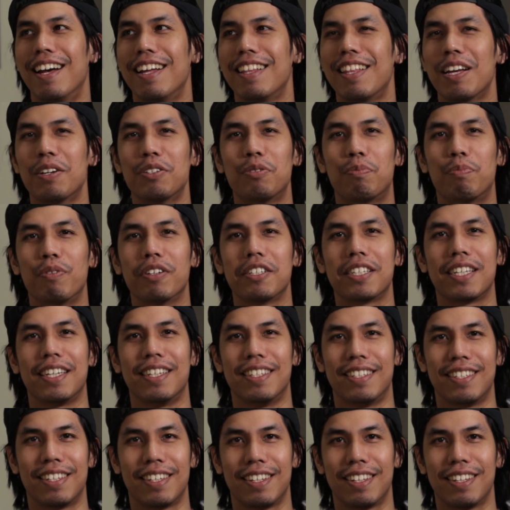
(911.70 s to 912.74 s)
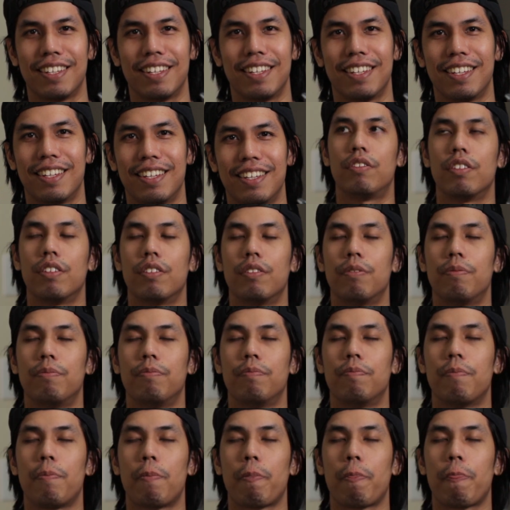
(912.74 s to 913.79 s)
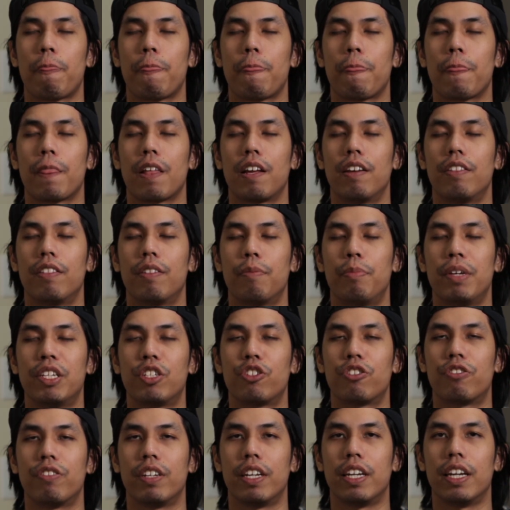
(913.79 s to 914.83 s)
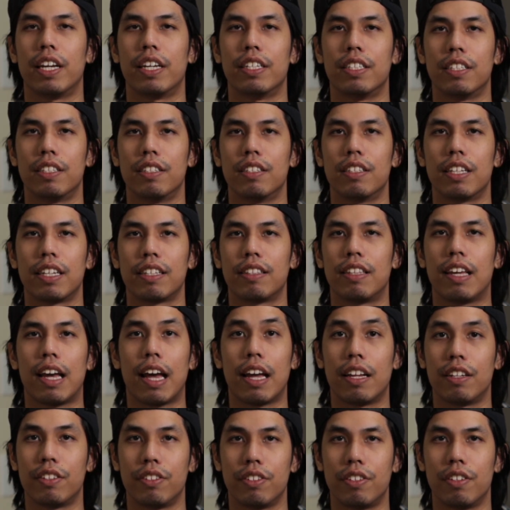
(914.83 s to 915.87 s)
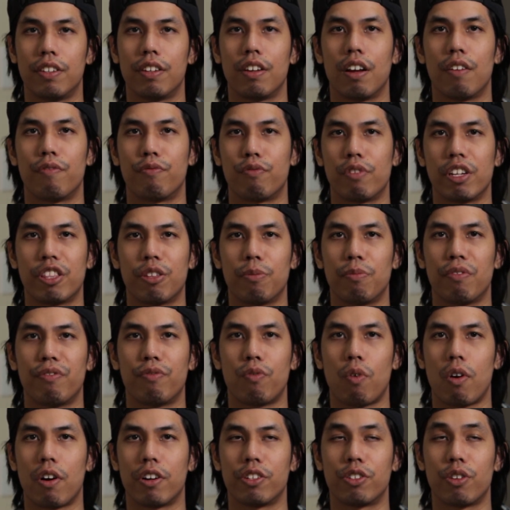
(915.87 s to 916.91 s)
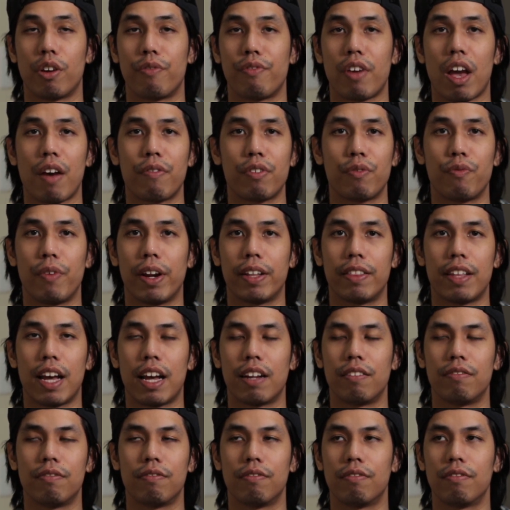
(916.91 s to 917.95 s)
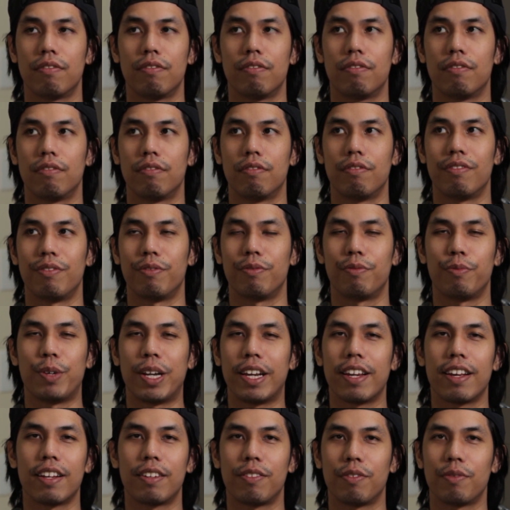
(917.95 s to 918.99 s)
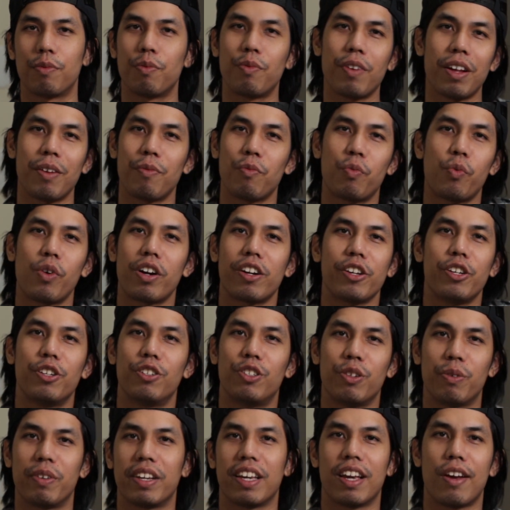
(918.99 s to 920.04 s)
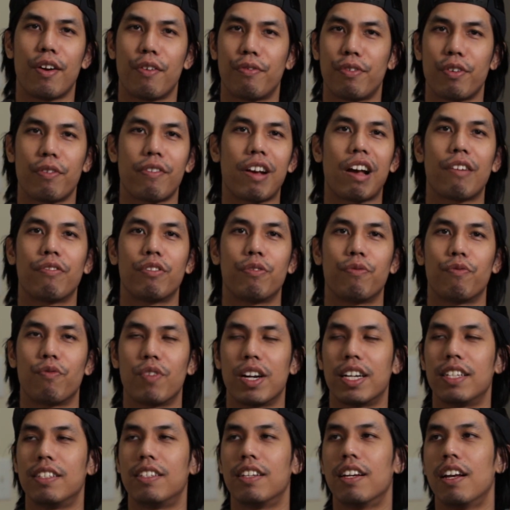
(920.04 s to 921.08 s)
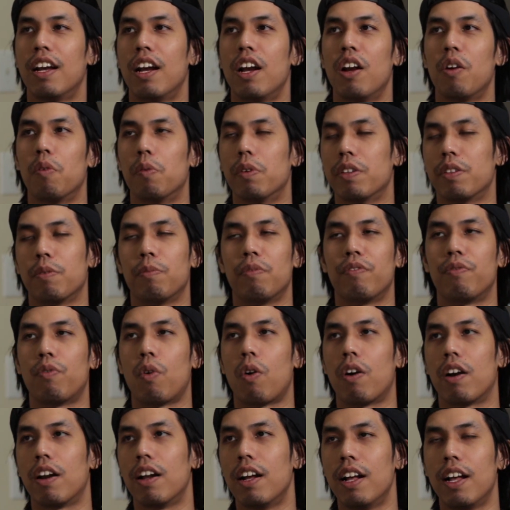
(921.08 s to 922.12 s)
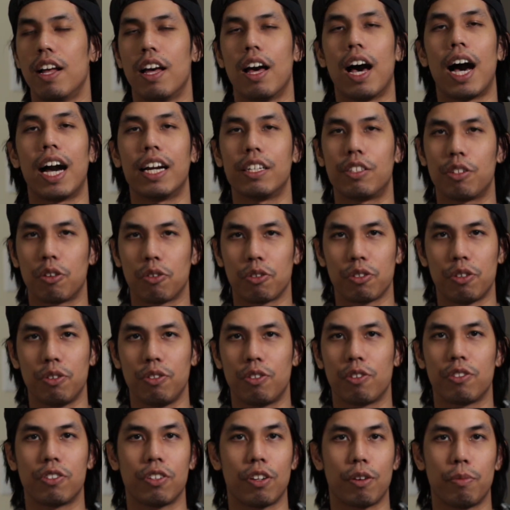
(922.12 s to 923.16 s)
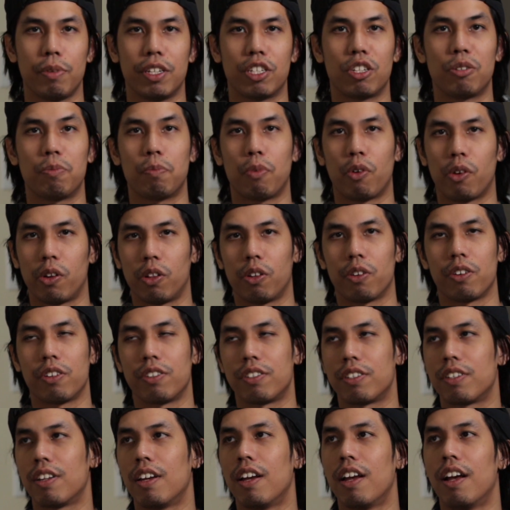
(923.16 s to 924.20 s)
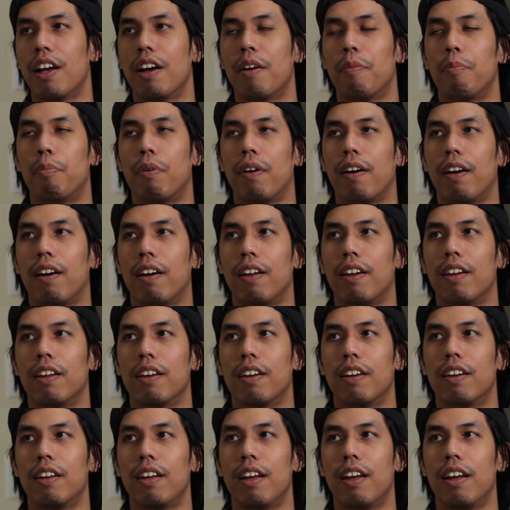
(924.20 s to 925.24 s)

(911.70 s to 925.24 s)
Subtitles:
That was brilliant. The mystery in like the end of Rhythm of War. So if you haven't read that, read it. What are you doing here if you haven't read Rhythm of War? I told you there was going to be spoilers, but